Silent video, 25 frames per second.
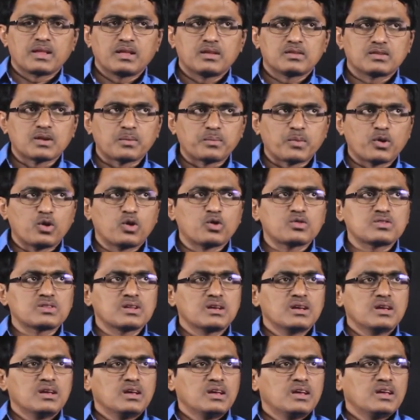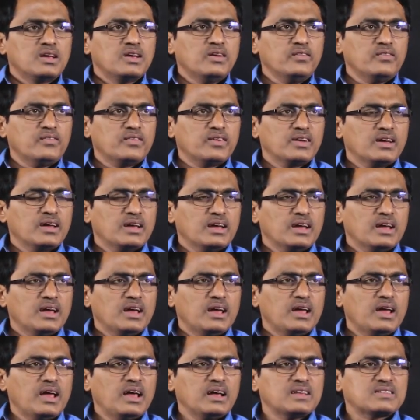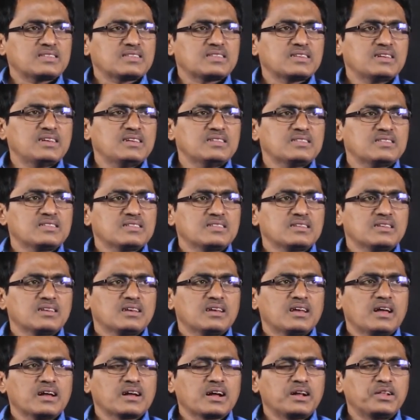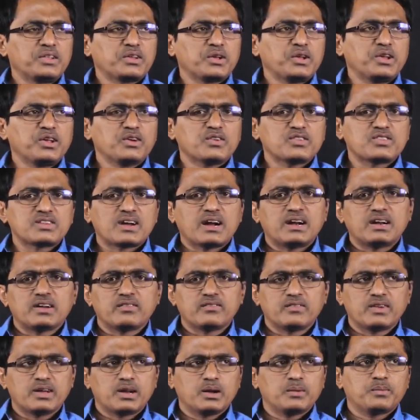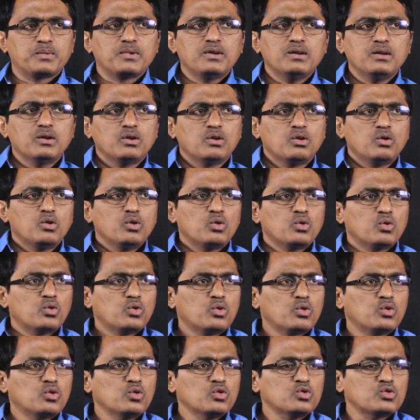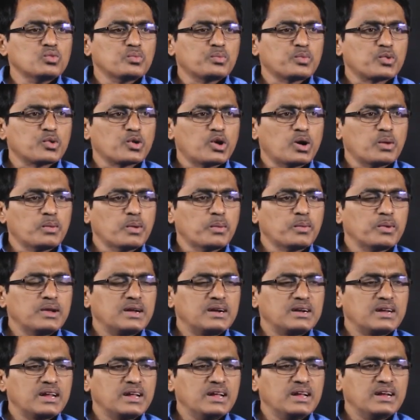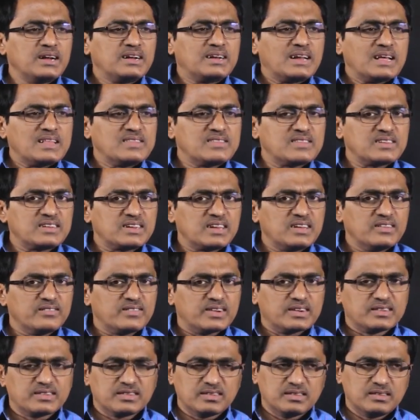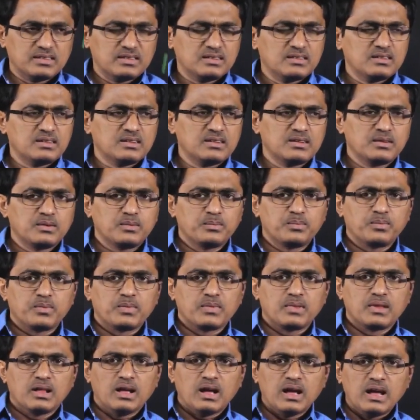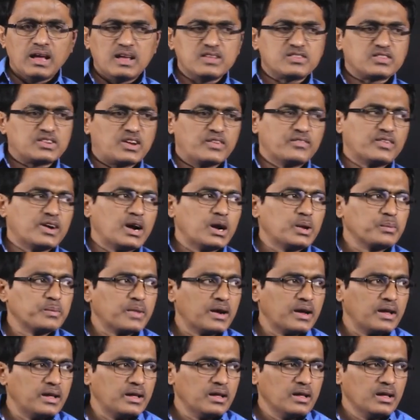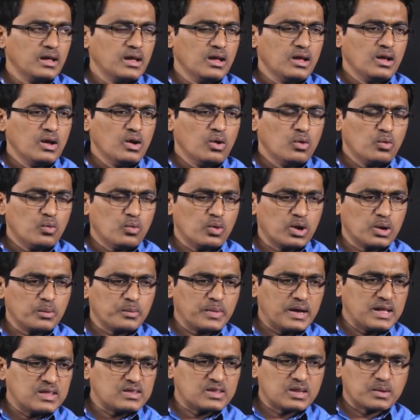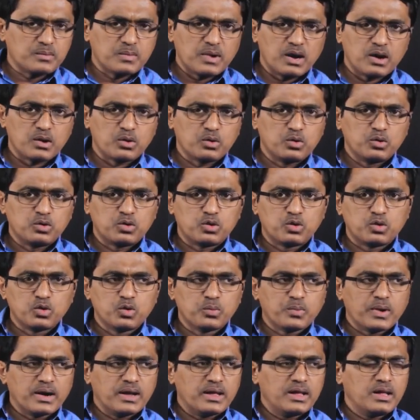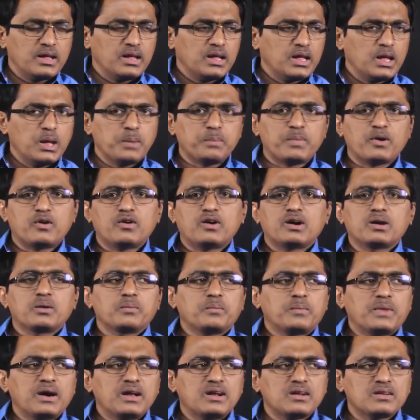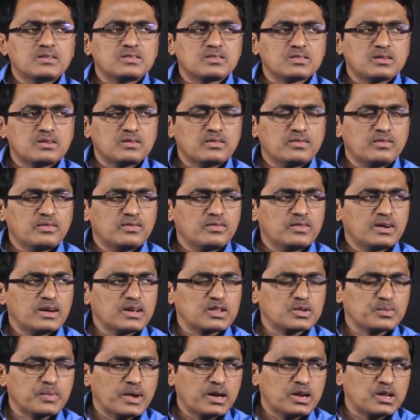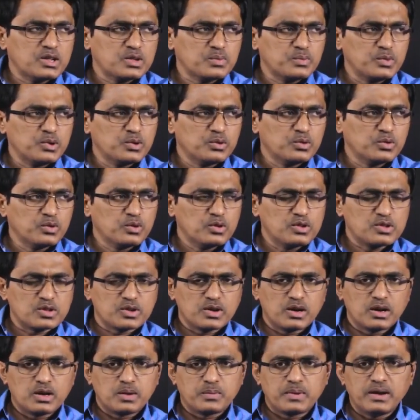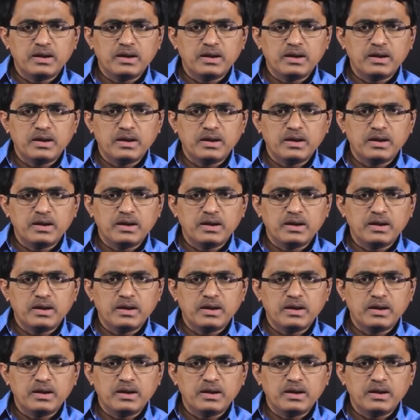Suppose if x is a continuous random variable whose probability density function is defined by 1 by sigma root 2 pi e power minus of x minus mu whole square